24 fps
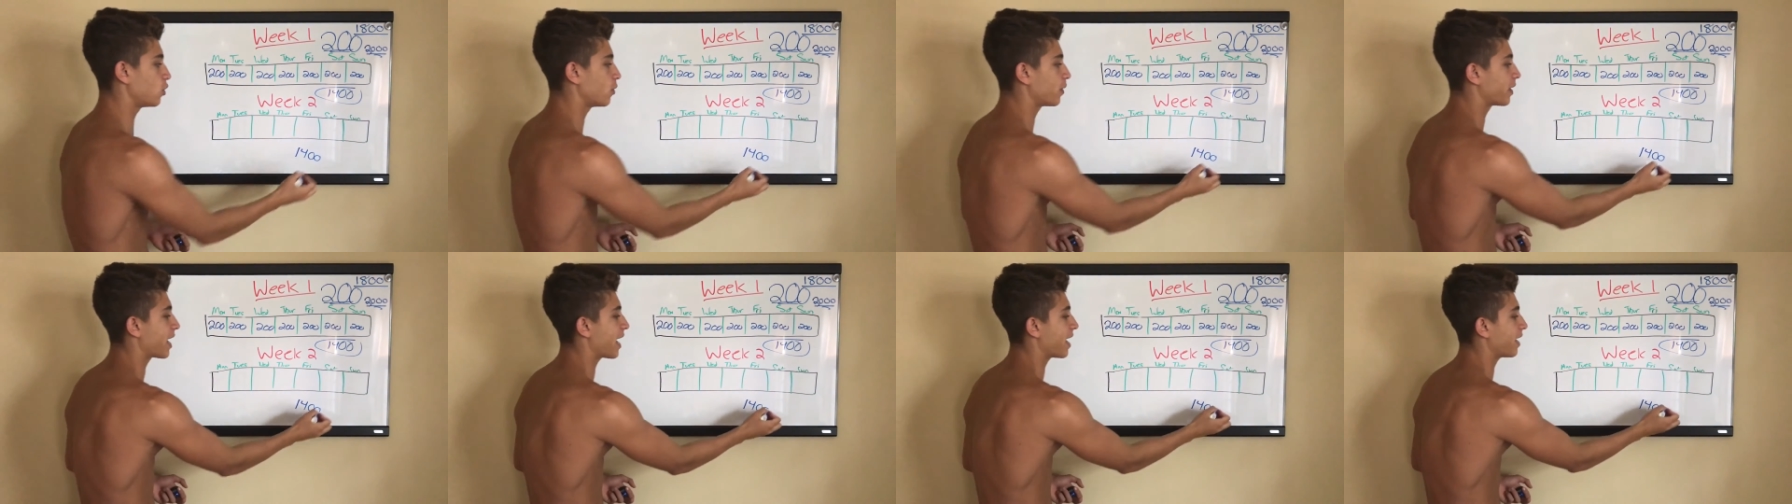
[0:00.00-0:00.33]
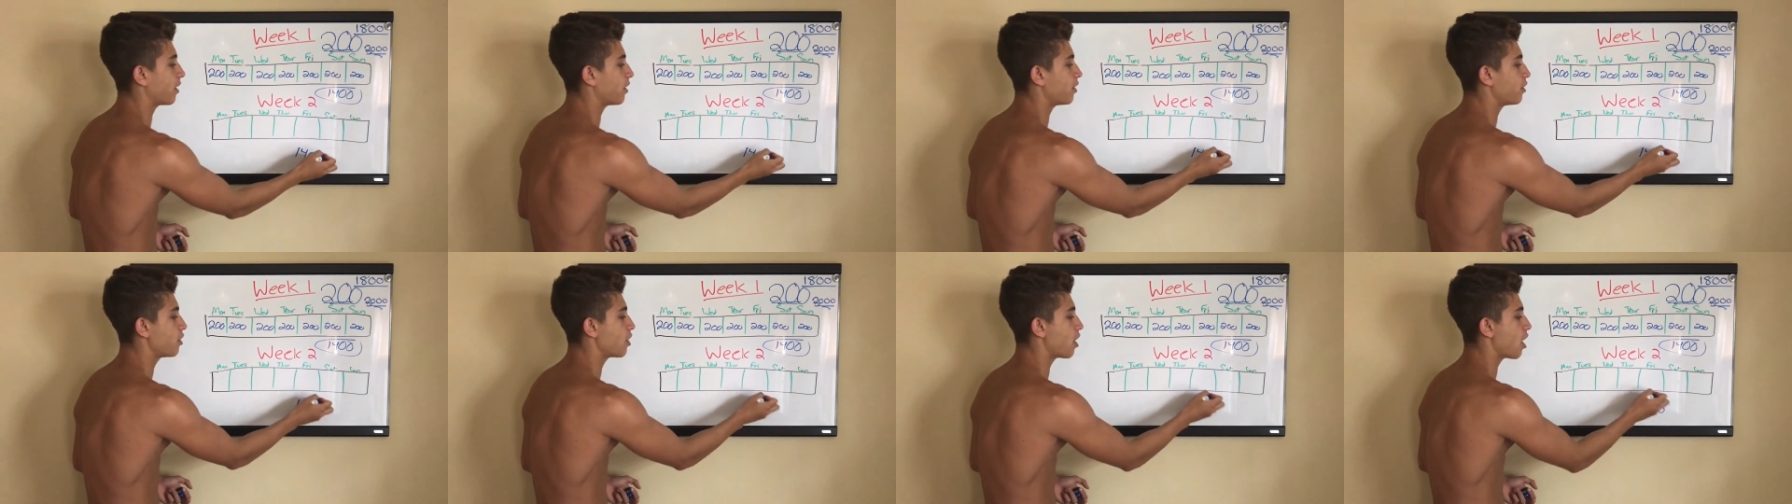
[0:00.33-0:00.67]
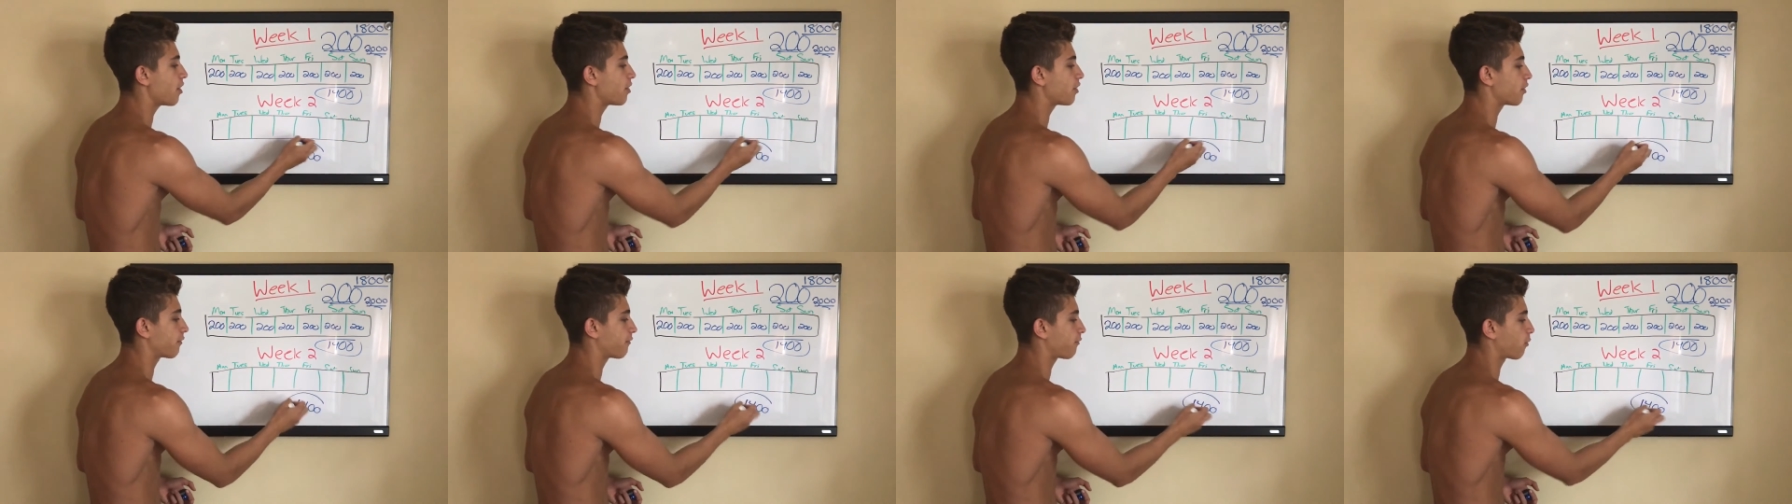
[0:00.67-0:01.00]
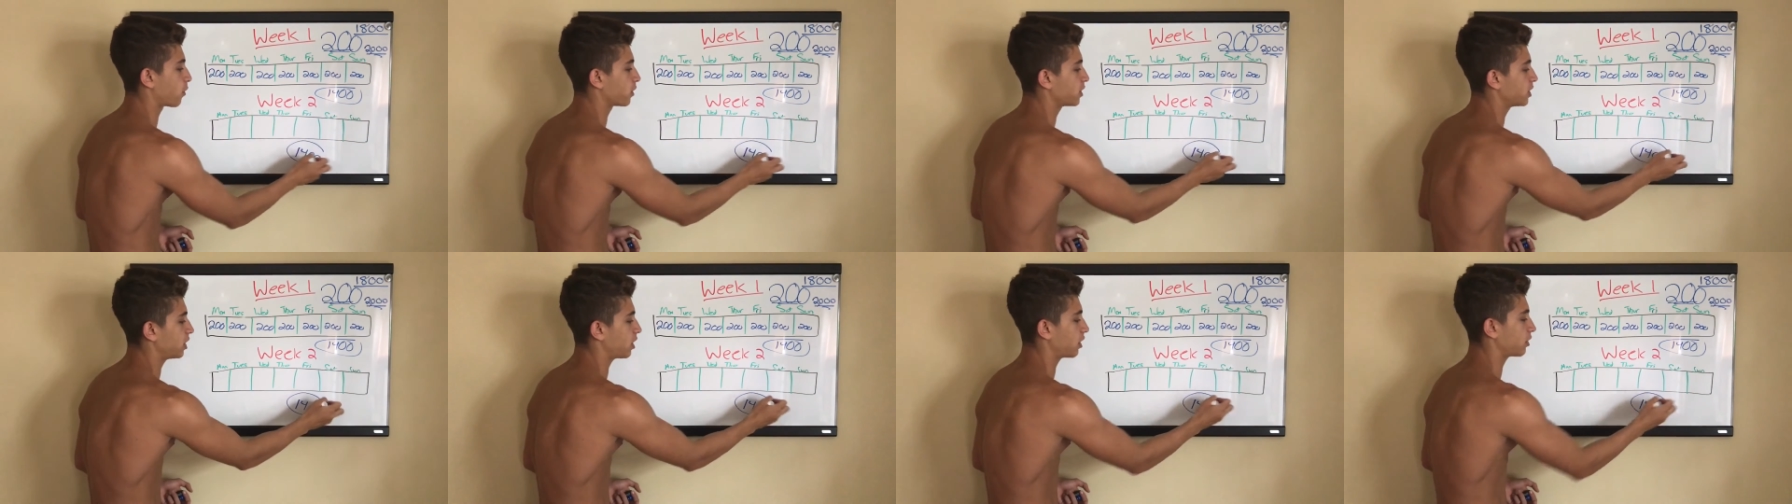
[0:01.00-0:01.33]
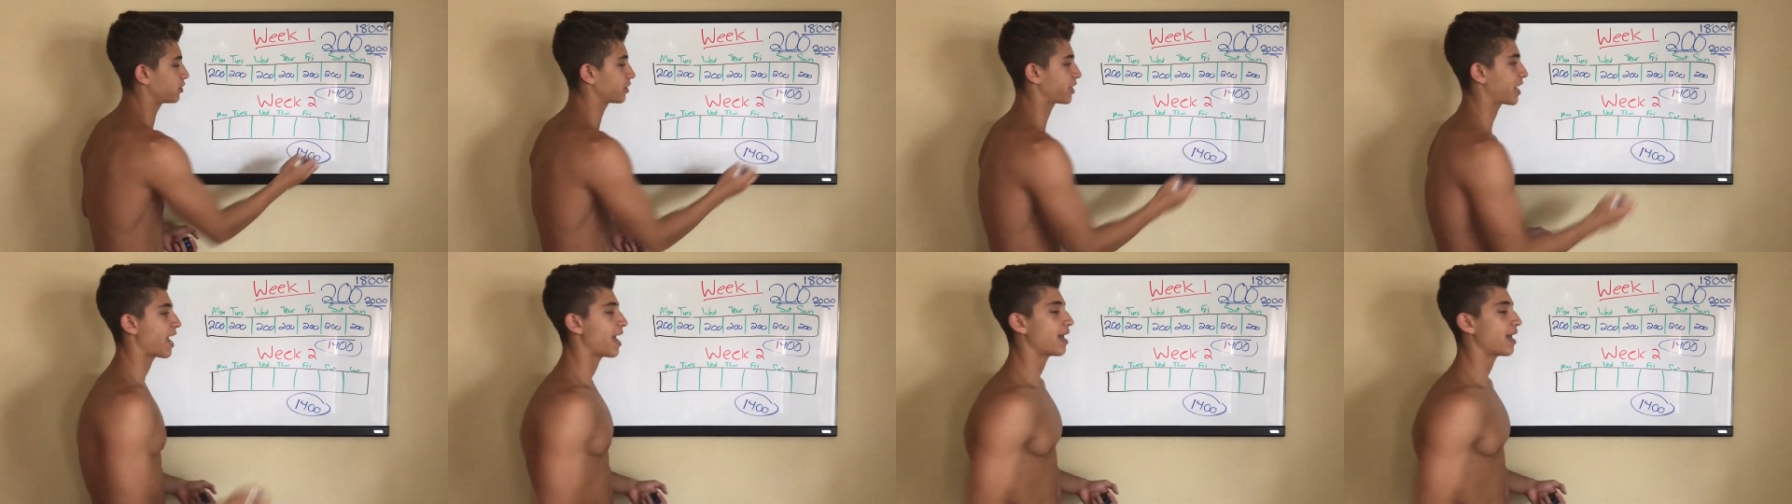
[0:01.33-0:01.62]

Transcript: you would gain another fourteen hundred